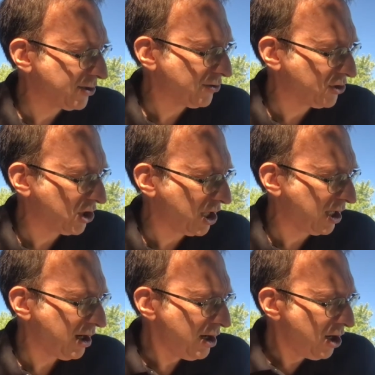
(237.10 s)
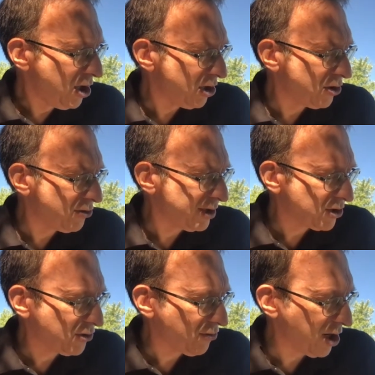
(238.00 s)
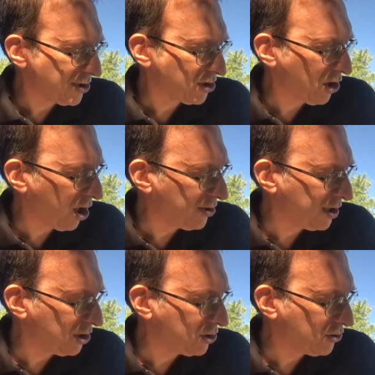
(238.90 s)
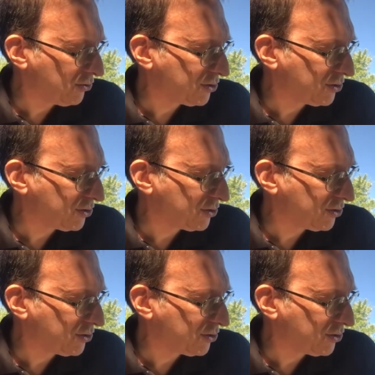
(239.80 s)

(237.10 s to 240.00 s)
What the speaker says: her cheek, her crisscrossed gardening shoes